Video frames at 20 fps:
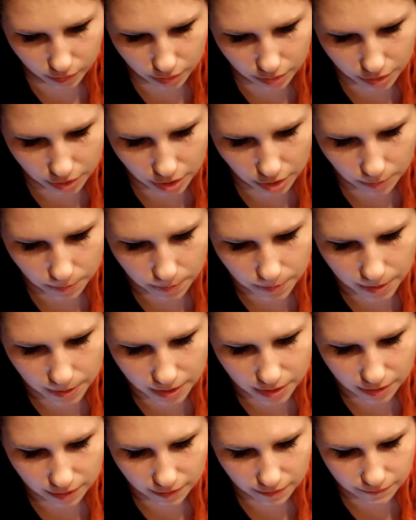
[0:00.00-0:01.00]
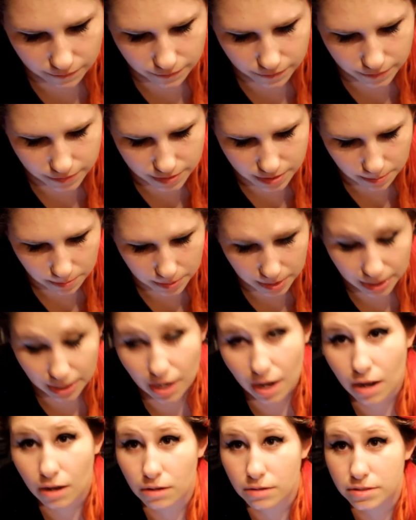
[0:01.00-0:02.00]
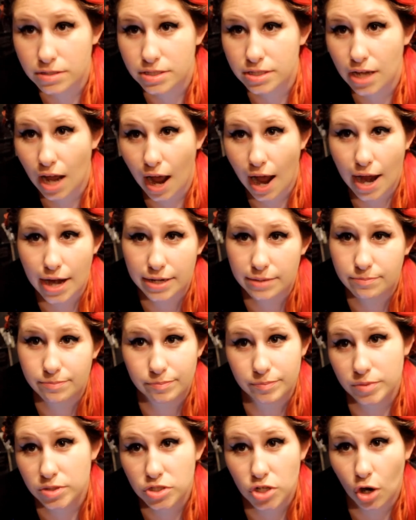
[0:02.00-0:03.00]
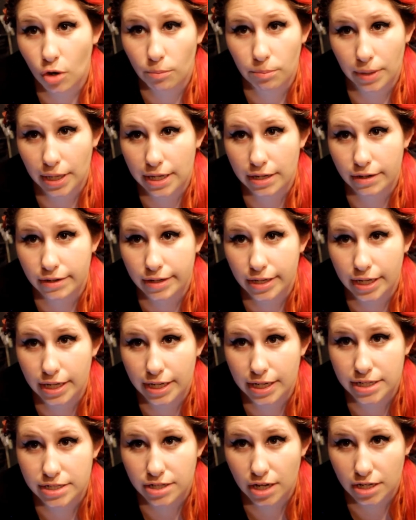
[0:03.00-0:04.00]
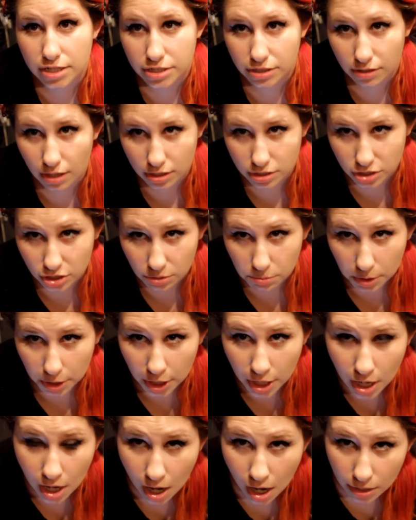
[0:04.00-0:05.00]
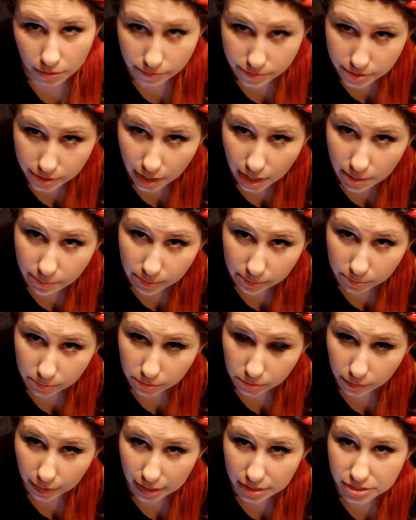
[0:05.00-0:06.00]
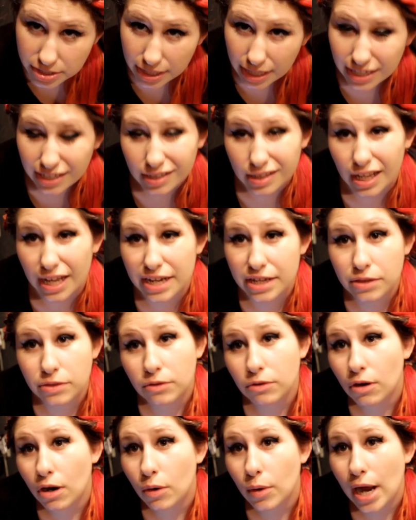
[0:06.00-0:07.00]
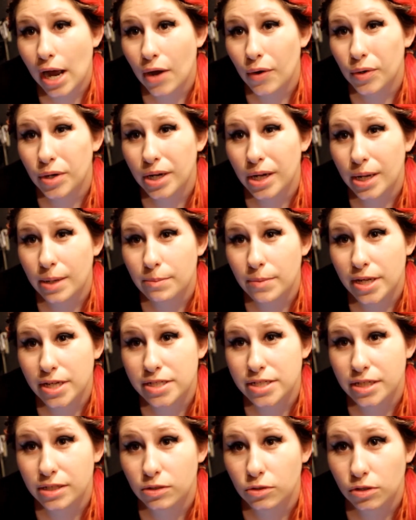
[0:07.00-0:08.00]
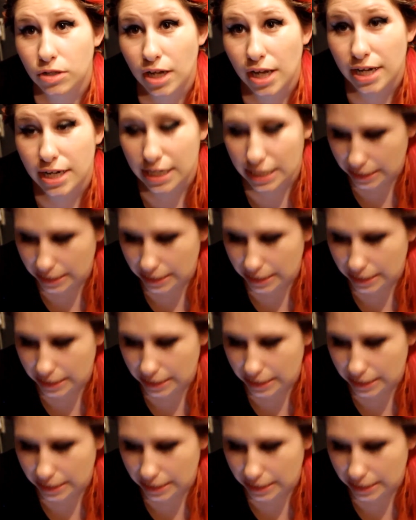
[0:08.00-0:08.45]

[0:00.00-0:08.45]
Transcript: you know, think of something else. I don't plan on getting it done until October. There's a lot of people who actually kind of like the grow out. It makes it look kind of